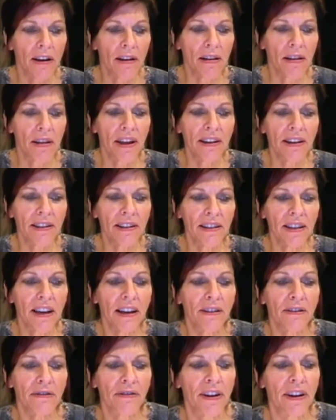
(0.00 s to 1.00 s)
then it's
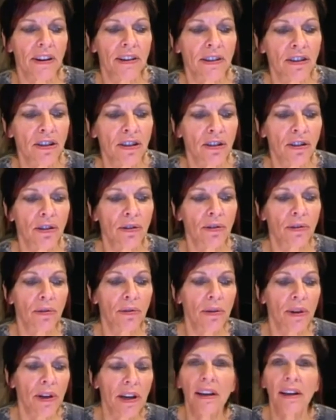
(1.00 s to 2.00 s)
kind of fun
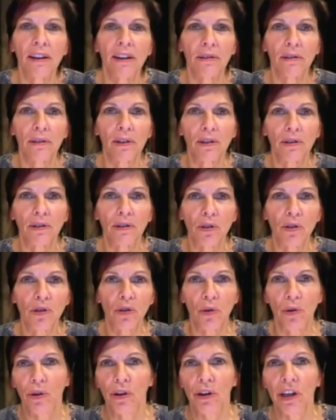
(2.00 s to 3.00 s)
to hear a little
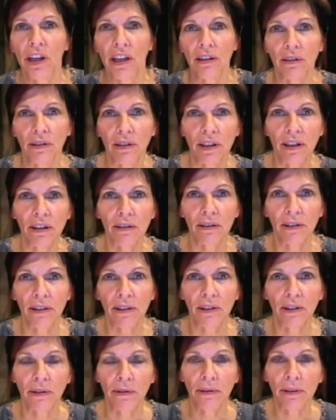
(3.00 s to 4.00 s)
story or hear a
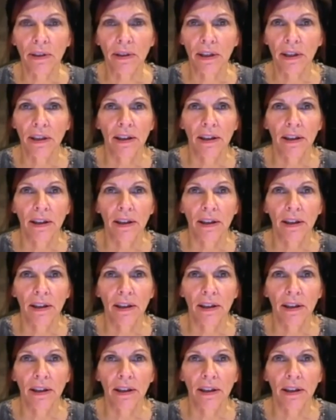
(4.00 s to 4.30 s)
little